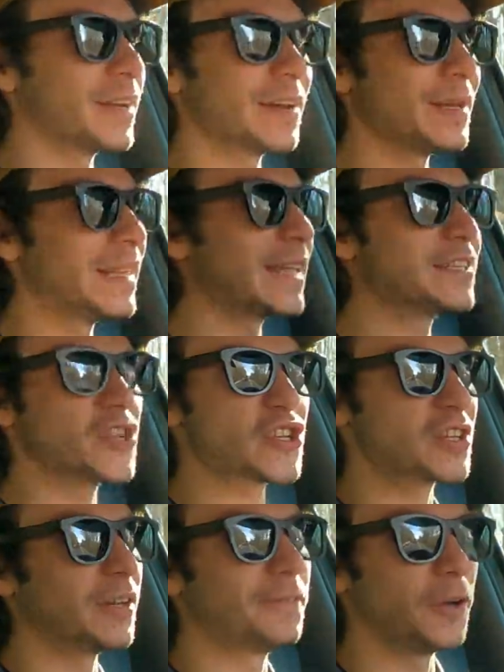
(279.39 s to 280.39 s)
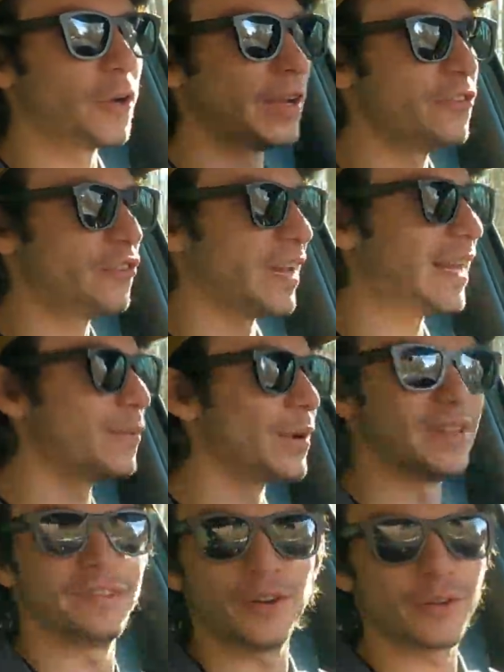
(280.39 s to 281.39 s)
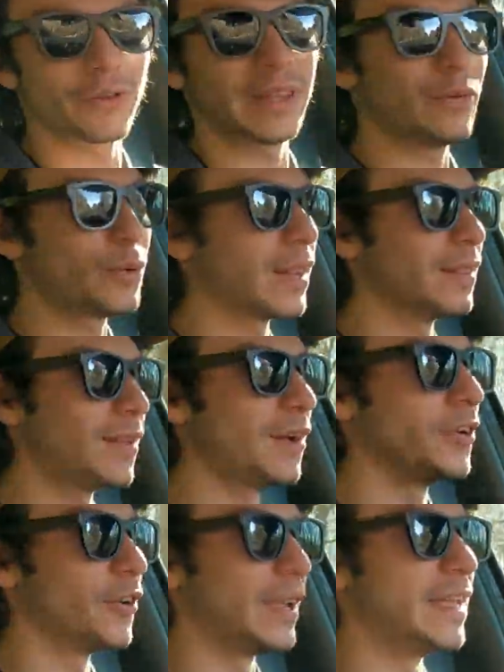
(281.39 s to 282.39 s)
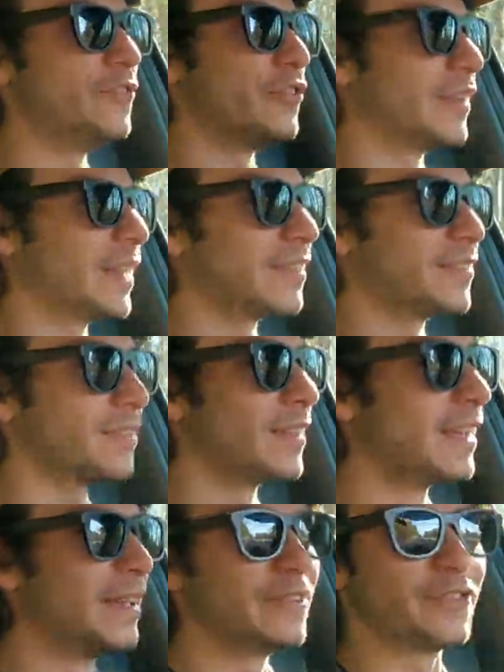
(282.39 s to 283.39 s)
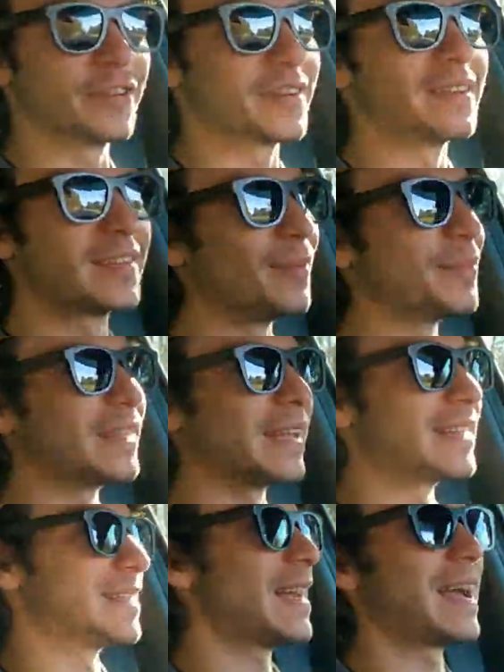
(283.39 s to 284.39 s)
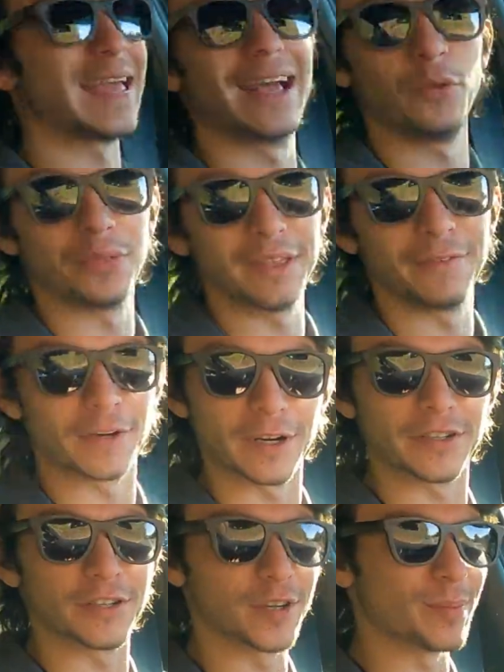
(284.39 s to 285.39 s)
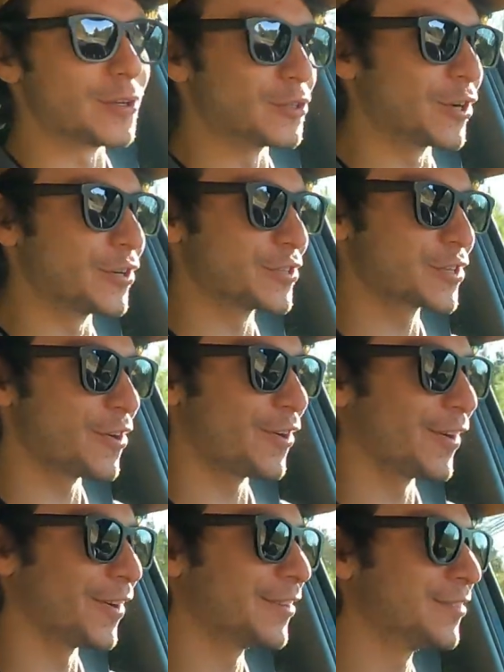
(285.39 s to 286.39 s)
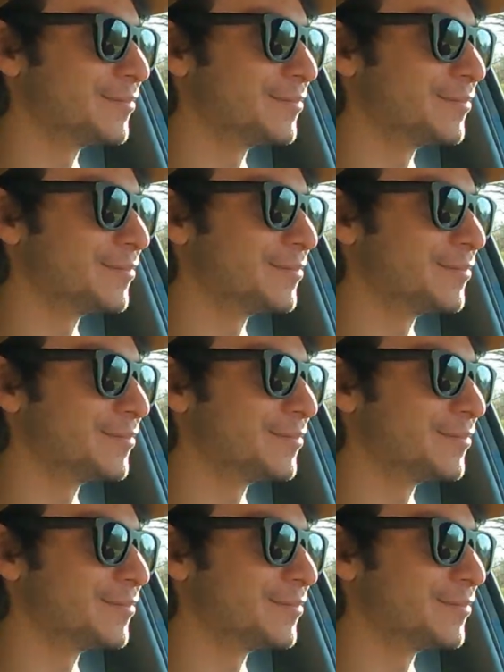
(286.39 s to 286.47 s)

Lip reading: But that's just good for your engine anyways. You don't really want to lug your engine. That's just something that's not healthy for a turbocharged car.